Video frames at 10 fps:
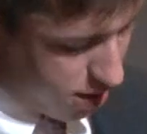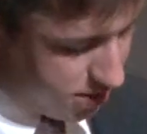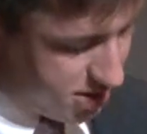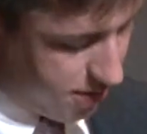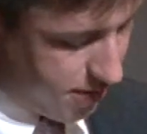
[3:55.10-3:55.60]
to
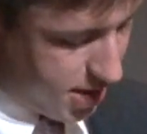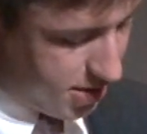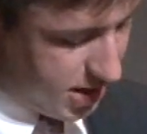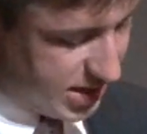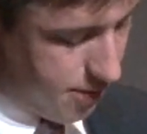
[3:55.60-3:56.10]
host an
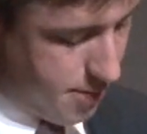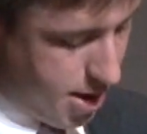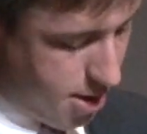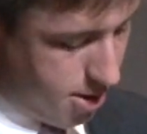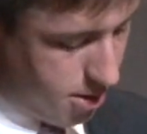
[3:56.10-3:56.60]
event that is even
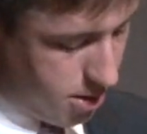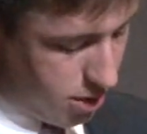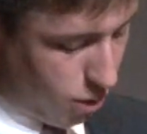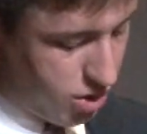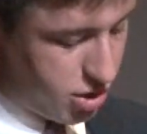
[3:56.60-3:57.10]
better
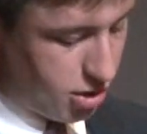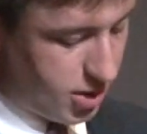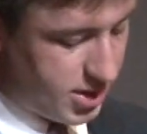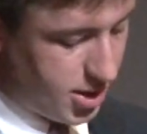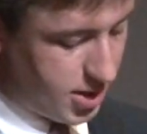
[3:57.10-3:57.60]
in order to
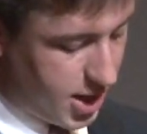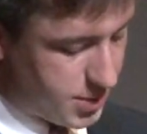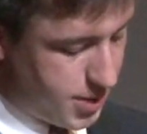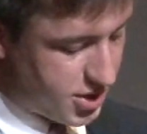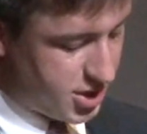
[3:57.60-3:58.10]
increase our
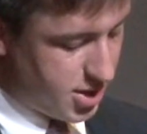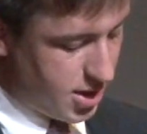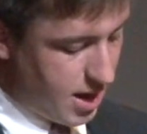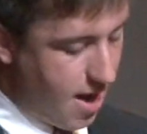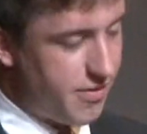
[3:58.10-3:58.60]
class budget
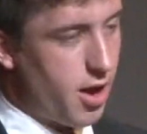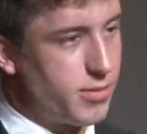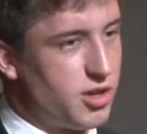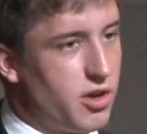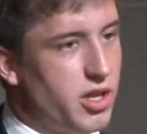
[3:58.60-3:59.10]
and have the
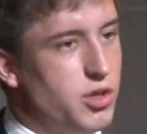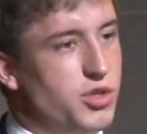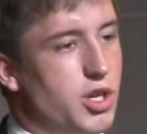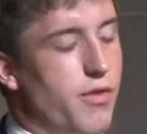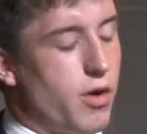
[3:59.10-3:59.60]
opportunity to
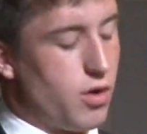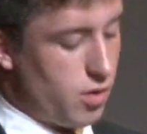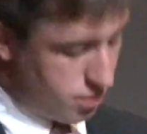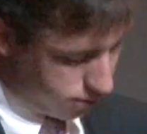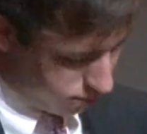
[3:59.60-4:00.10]
achieve our goal.